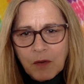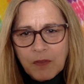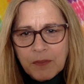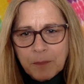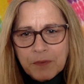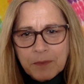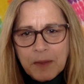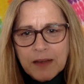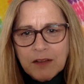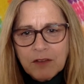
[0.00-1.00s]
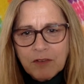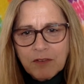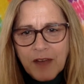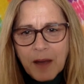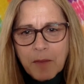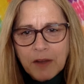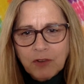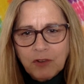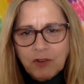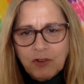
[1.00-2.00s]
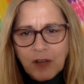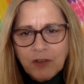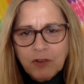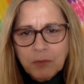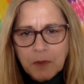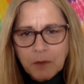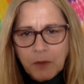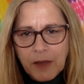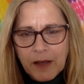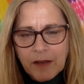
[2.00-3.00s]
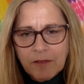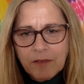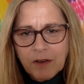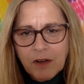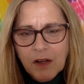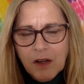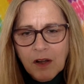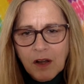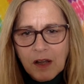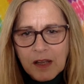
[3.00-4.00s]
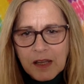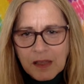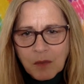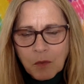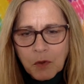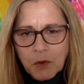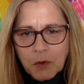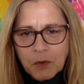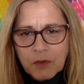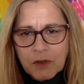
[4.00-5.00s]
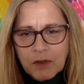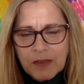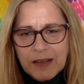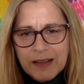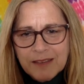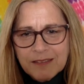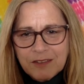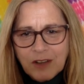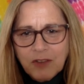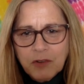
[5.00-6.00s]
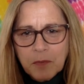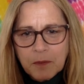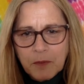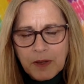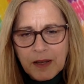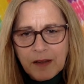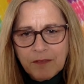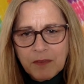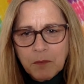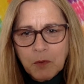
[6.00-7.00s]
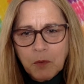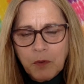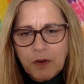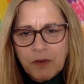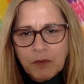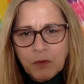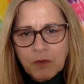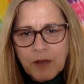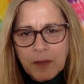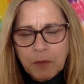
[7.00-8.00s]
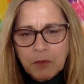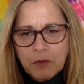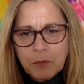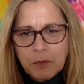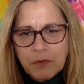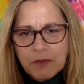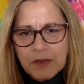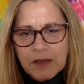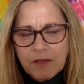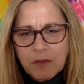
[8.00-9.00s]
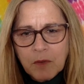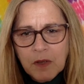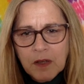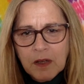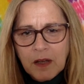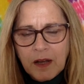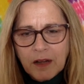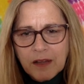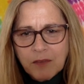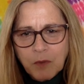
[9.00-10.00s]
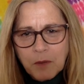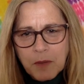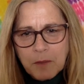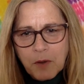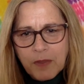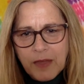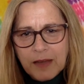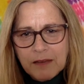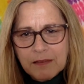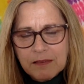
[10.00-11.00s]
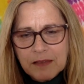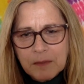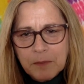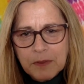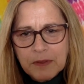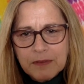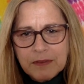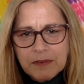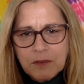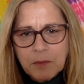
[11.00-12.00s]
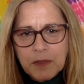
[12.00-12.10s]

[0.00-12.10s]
the perspective of how much judgment we have in the world. So the less judgment we have, the more we're sort of able to perceive. And I guess what I mean by that is the ability to be